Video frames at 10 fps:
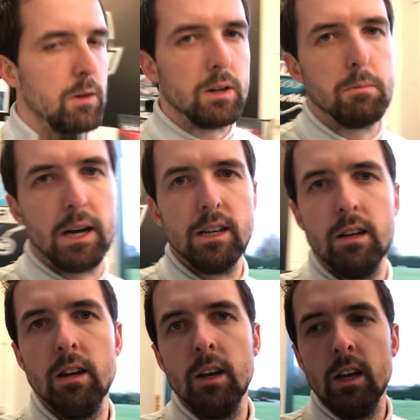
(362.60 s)
that one in mind.
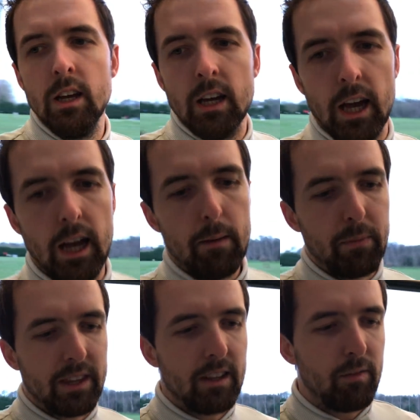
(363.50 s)

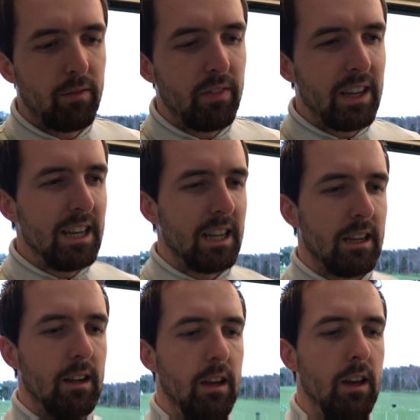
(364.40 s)

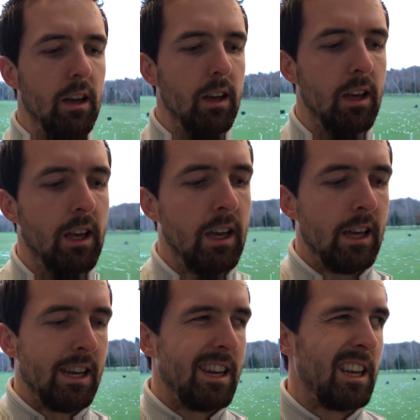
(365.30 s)
Feeling,
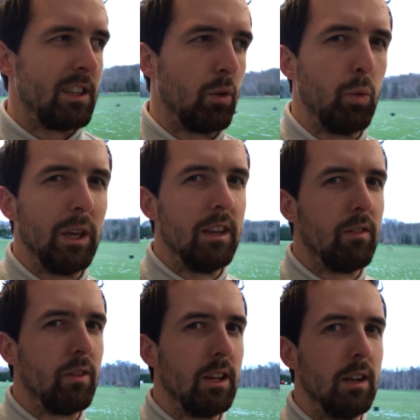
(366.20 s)
it's a weird
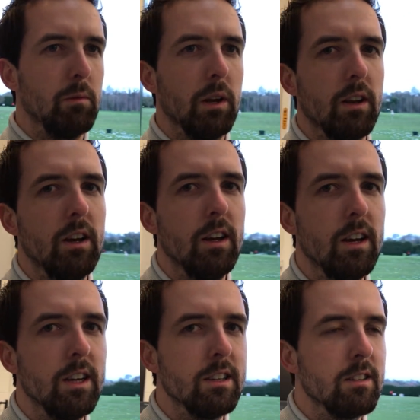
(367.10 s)
feeling one,
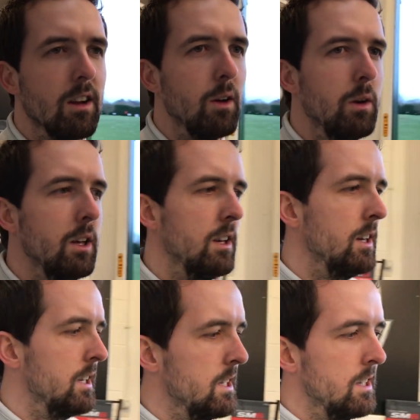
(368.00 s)
so
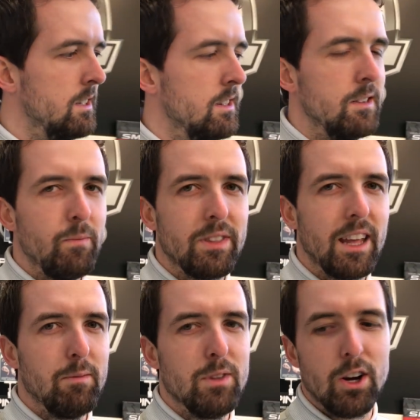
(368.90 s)

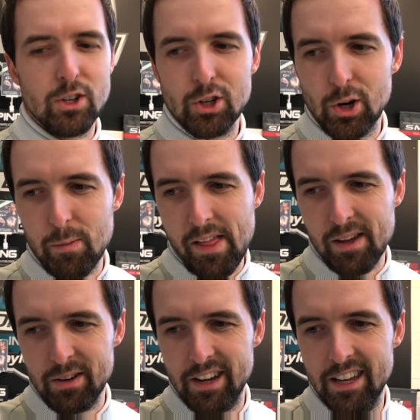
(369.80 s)
I'm not sure about
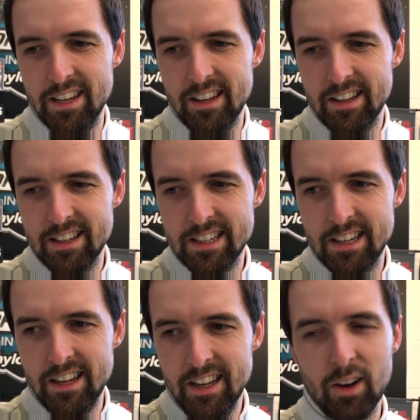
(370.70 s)
that one.
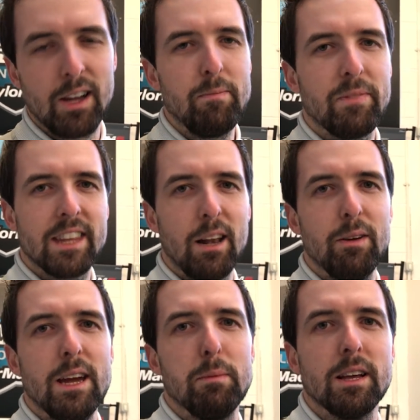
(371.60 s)
Okay,
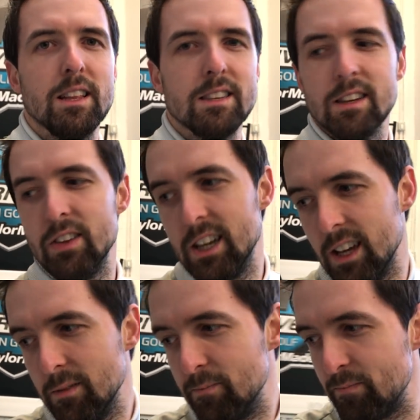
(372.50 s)
Callaway Epic, let's give that a hit.